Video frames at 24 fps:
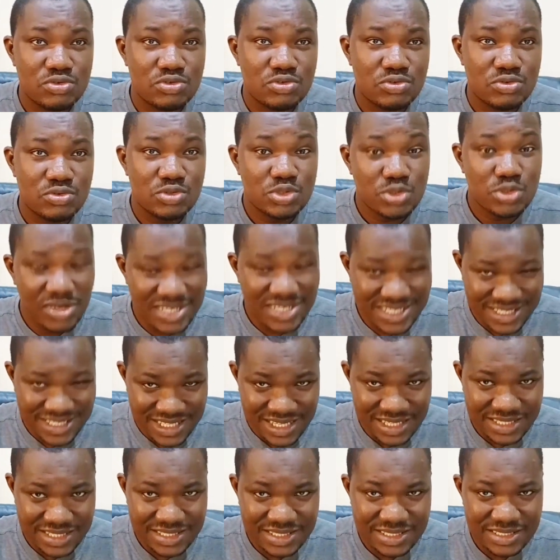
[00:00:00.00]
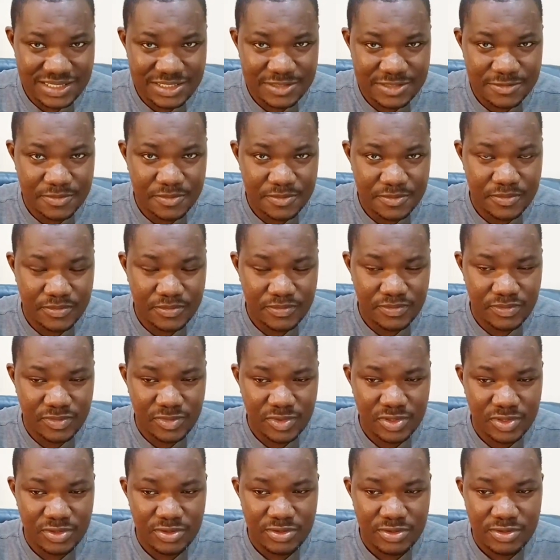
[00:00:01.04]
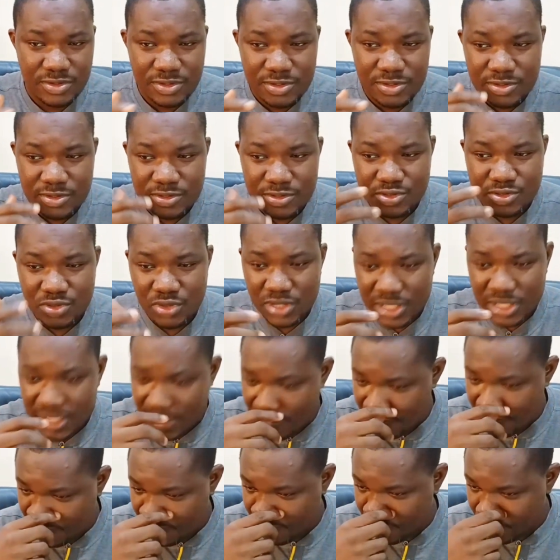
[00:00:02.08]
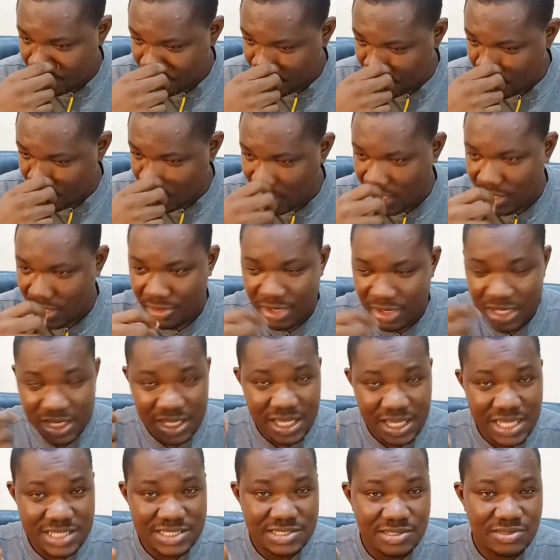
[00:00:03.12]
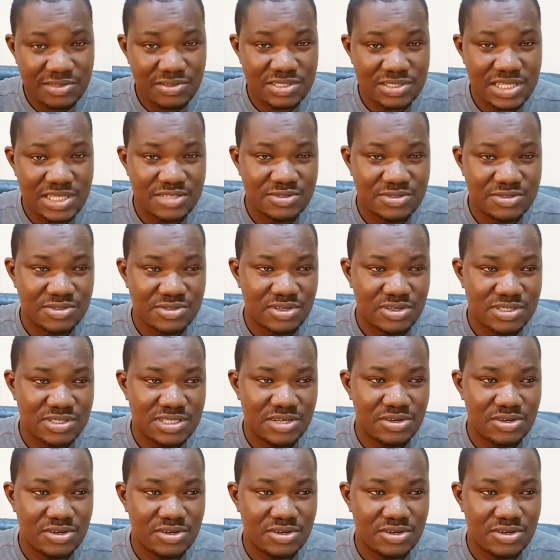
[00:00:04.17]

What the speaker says: success. So if we are already getting closer to success